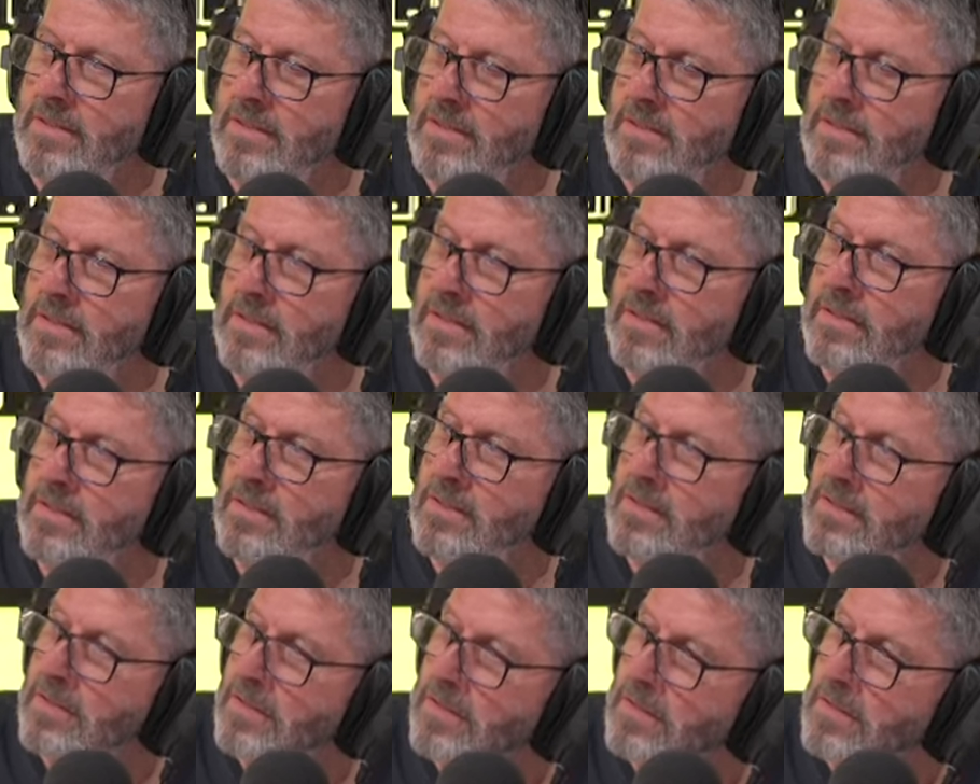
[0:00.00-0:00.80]

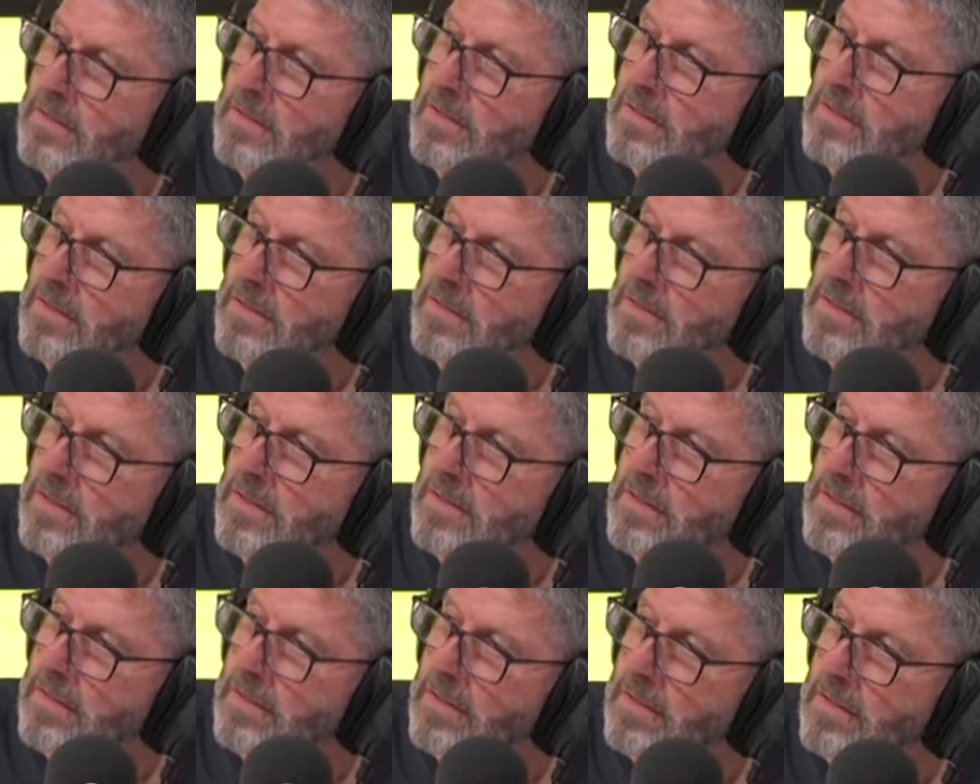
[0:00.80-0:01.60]

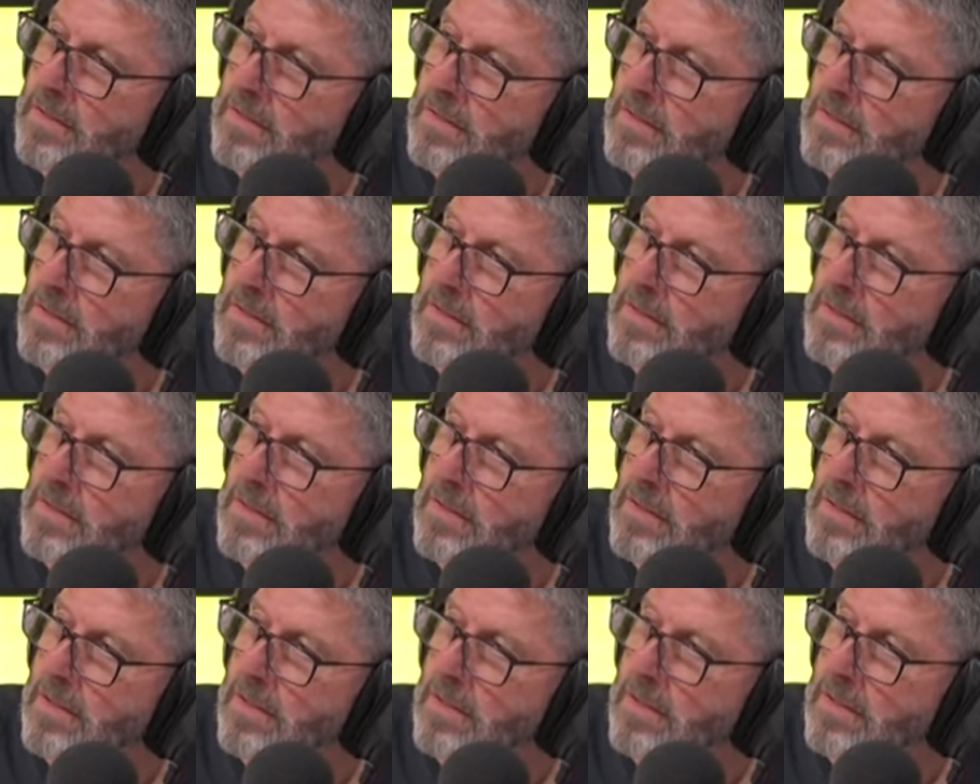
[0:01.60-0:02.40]

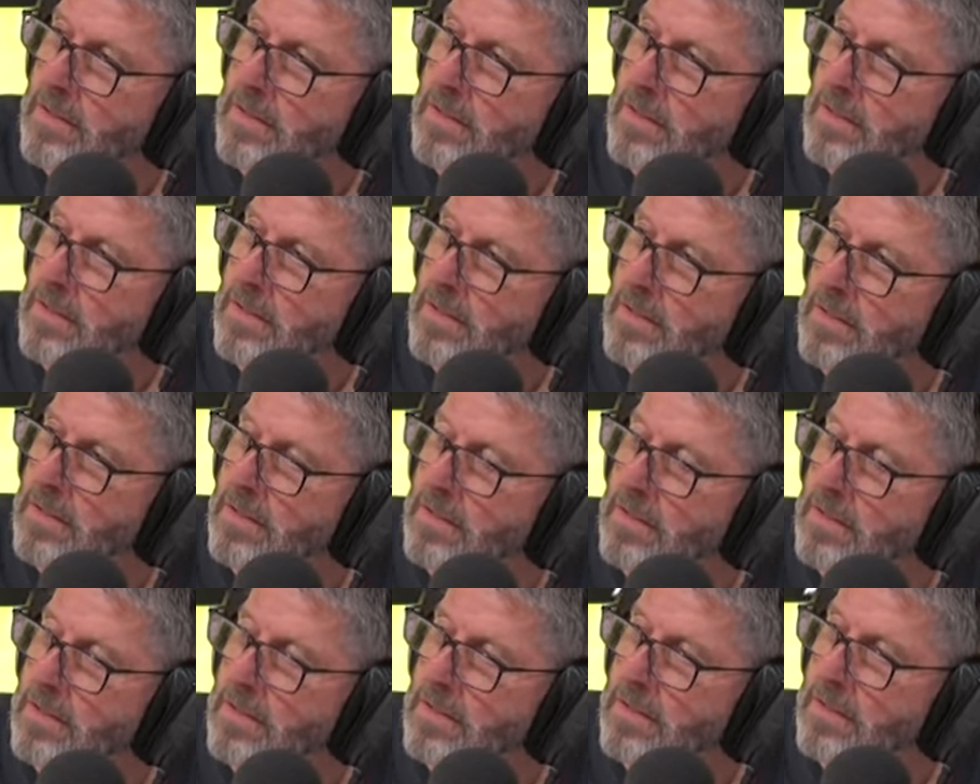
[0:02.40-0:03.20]

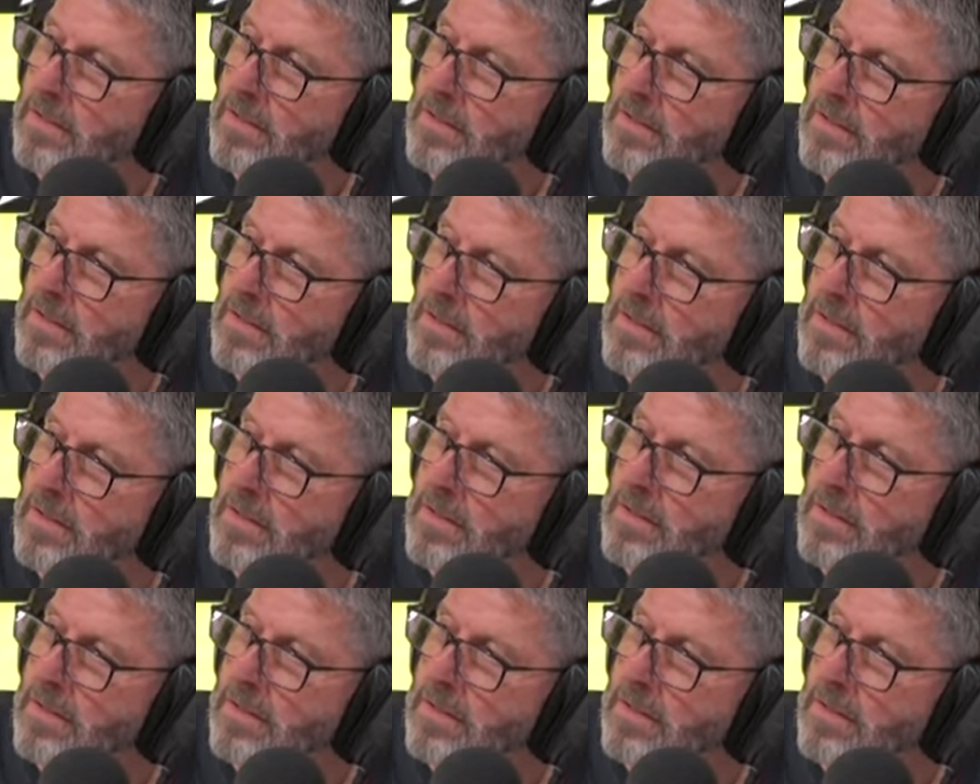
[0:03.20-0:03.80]
No words are spoken by the person on screen.